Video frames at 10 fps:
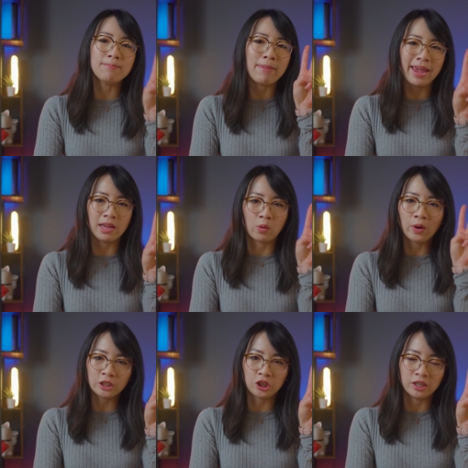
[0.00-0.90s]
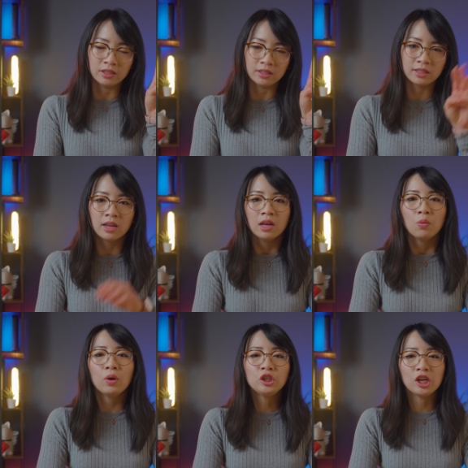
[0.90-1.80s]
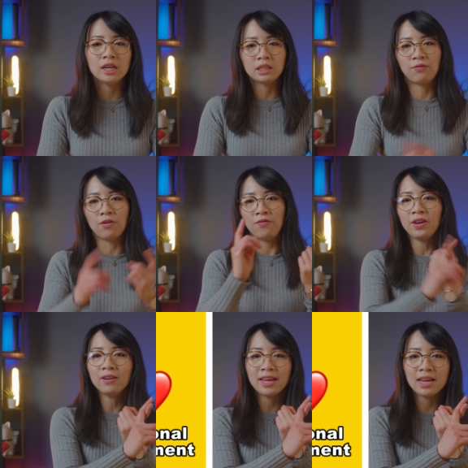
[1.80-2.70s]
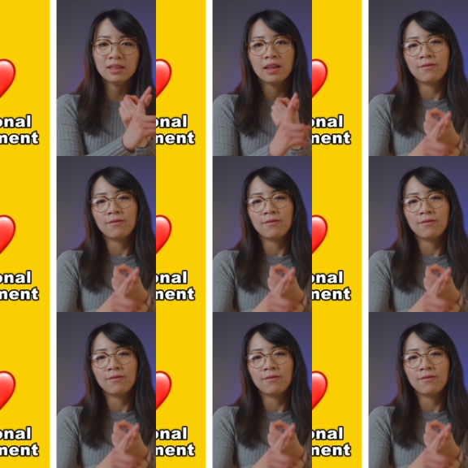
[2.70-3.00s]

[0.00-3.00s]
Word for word: main questions, which is fulfilling,